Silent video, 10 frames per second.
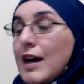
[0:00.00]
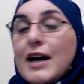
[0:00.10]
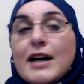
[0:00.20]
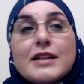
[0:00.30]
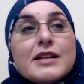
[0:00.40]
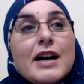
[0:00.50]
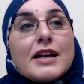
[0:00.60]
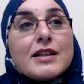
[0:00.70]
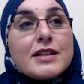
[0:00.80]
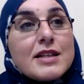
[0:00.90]
And
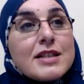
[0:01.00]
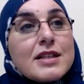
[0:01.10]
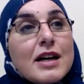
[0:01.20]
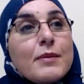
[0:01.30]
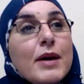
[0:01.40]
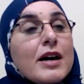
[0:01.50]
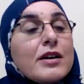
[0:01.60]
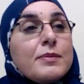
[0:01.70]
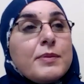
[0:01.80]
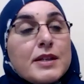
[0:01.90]
at this time, I
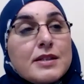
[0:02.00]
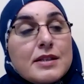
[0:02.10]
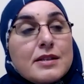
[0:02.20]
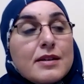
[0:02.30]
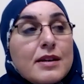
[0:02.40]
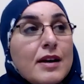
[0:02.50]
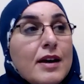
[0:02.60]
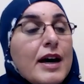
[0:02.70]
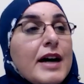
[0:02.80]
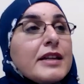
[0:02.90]
repented.
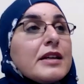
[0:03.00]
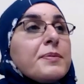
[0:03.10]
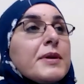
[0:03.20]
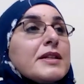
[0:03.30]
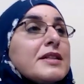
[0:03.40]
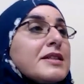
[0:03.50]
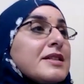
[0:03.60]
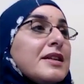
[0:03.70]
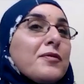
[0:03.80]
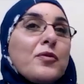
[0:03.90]
And the repentance
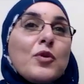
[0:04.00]
needs